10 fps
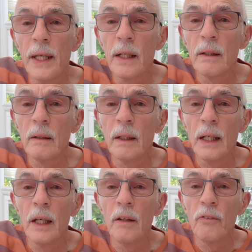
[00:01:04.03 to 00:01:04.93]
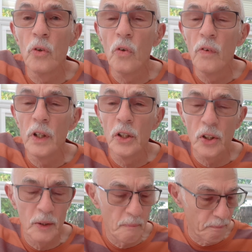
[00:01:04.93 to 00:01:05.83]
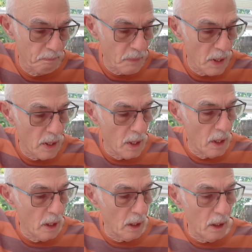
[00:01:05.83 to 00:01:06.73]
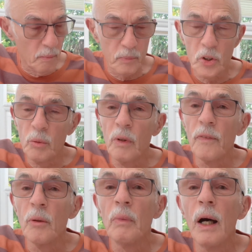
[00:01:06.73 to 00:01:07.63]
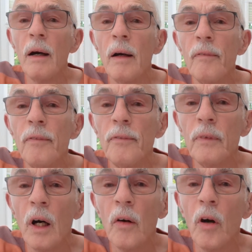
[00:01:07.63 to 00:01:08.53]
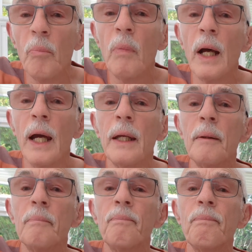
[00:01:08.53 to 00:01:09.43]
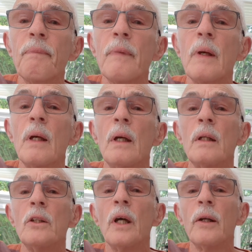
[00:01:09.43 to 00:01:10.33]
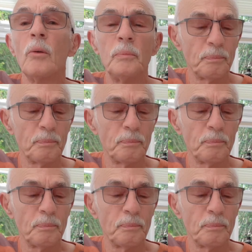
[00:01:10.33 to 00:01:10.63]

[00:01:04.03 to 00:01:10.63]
you can hear the full version. Some of them are on my channel.